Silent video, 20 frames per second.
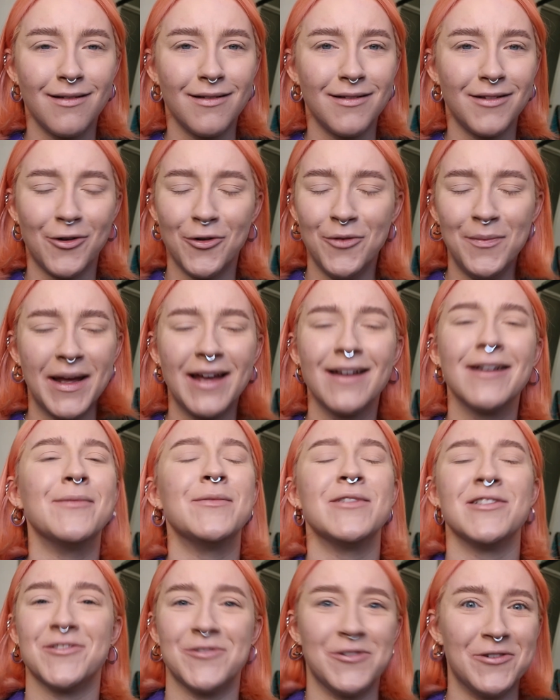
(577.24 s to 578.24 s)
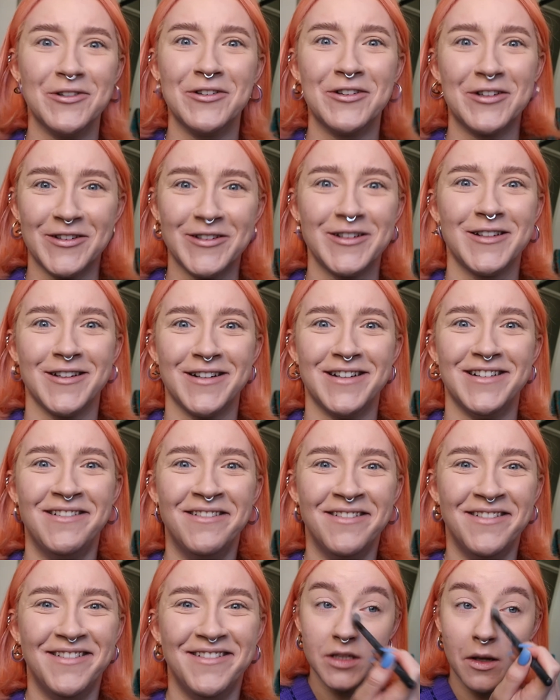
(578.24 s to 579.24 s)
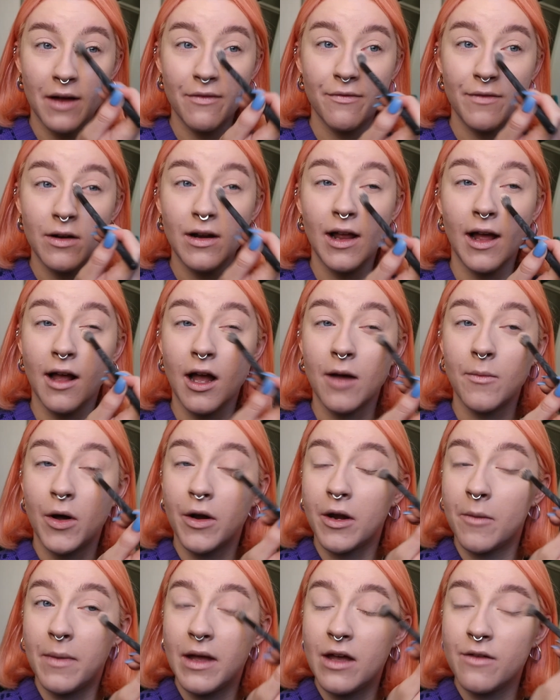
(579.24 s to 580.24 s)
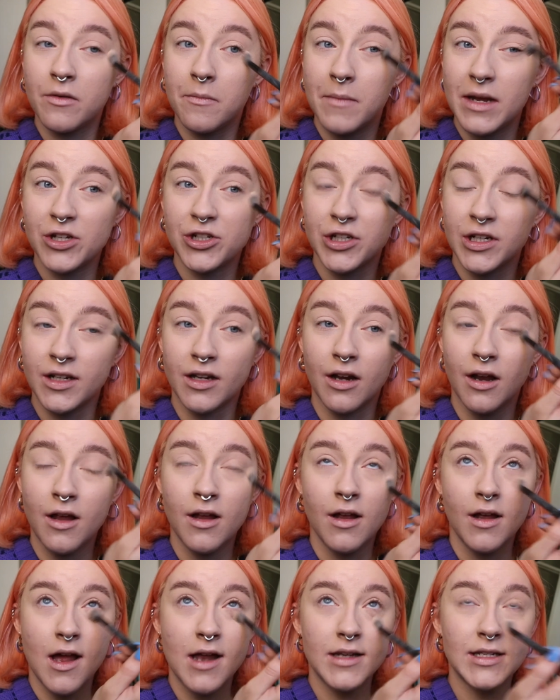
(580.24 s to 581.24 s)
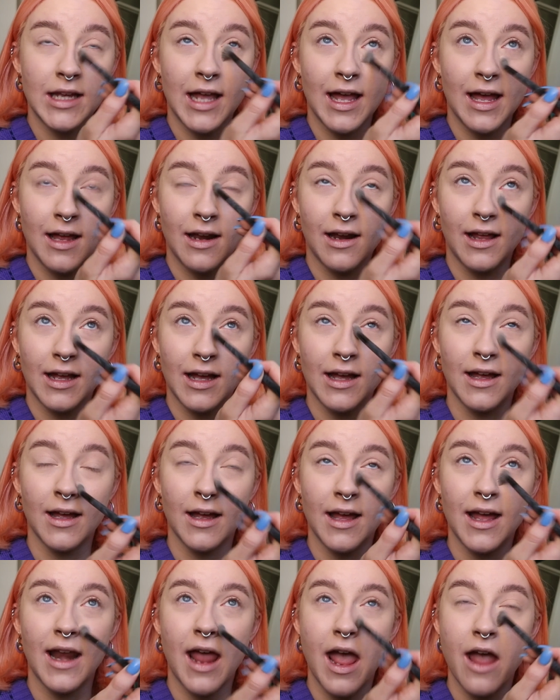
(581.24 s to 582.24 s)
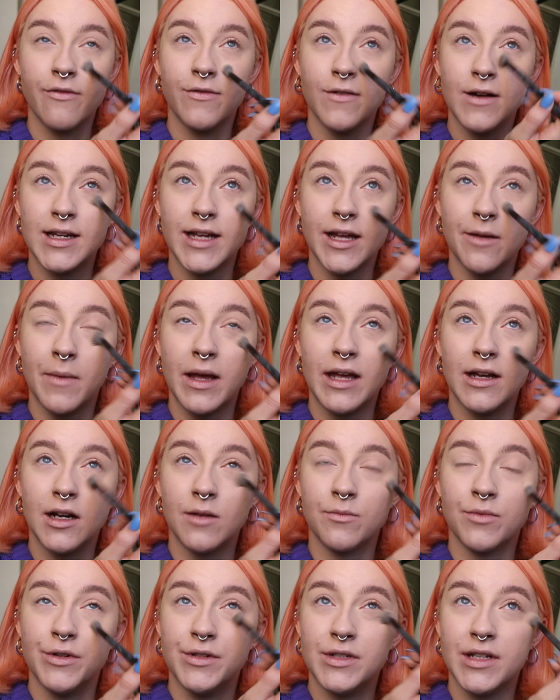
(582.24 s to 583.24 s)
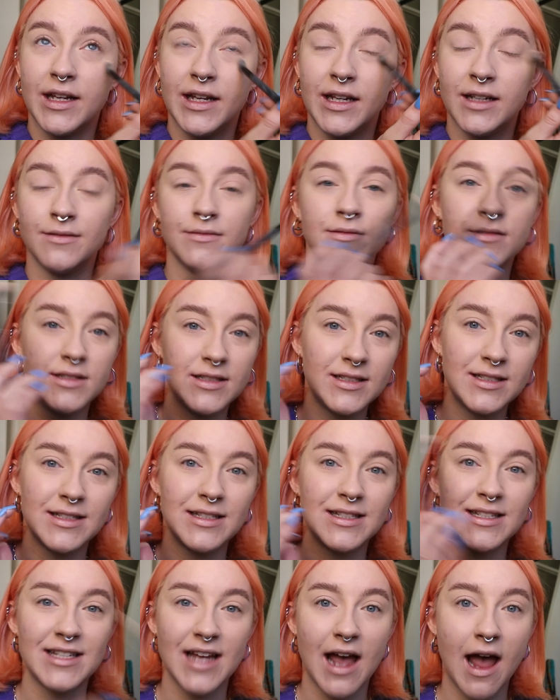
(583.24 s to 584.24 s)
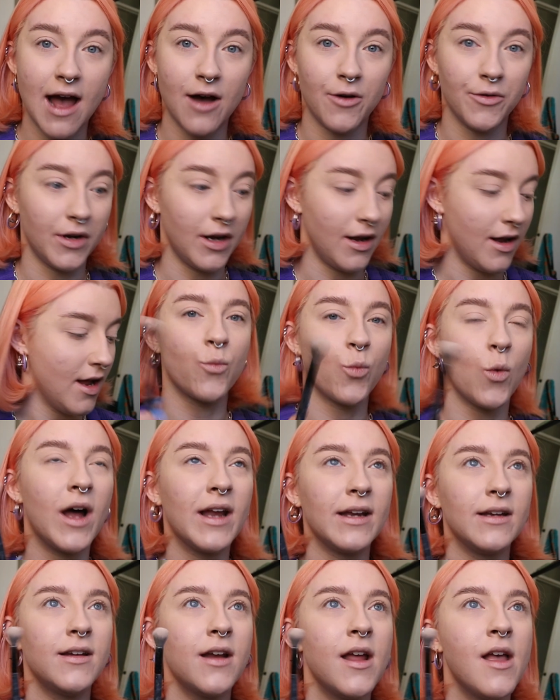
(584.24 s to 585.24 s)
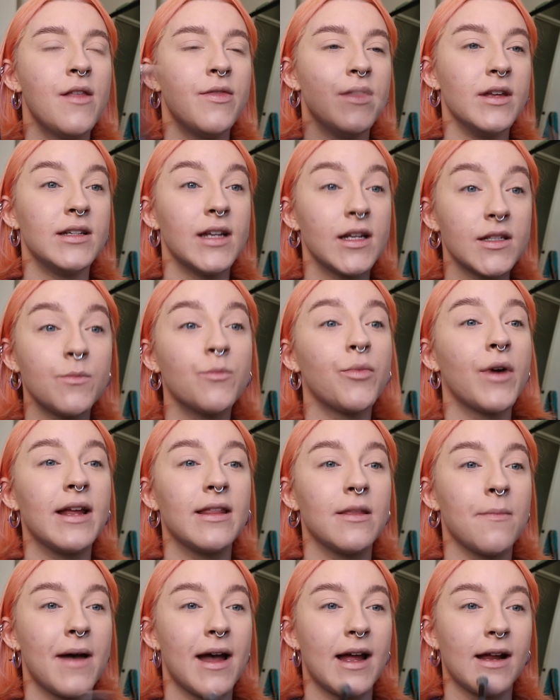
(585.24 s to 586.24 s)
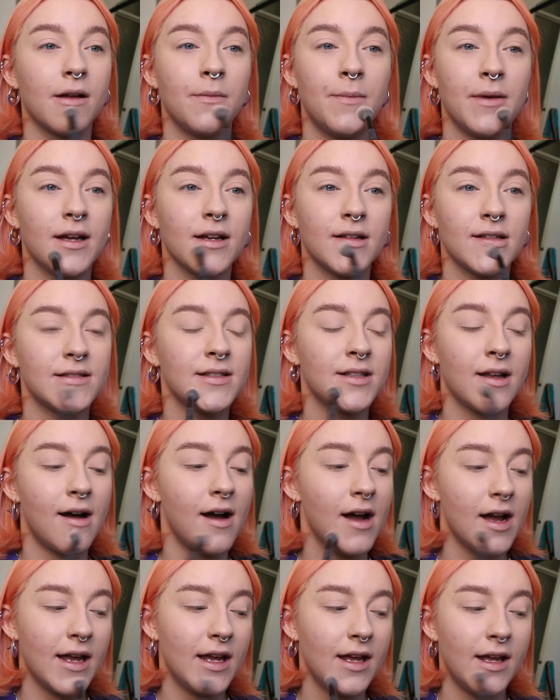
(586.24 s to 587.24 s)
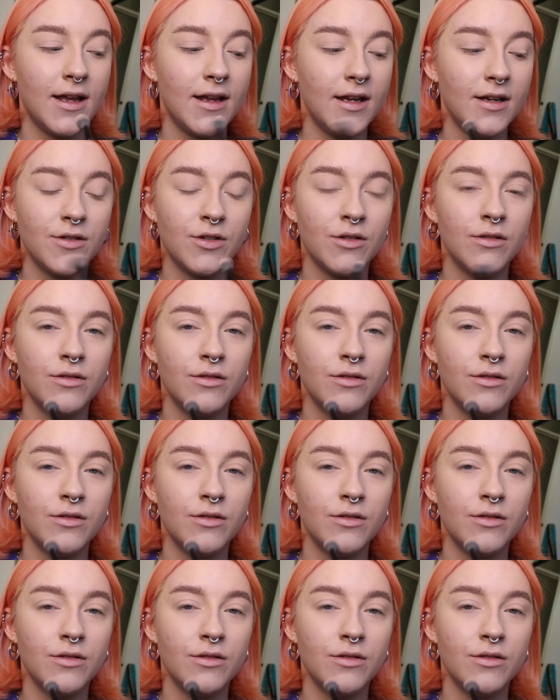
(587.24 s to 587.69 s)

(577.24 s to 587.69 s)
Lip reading: your makeup does not look good, girl. So I feel like I'm on a bit of a mission to get like an everyday makeup routine down. One that doesn't break the bank, because I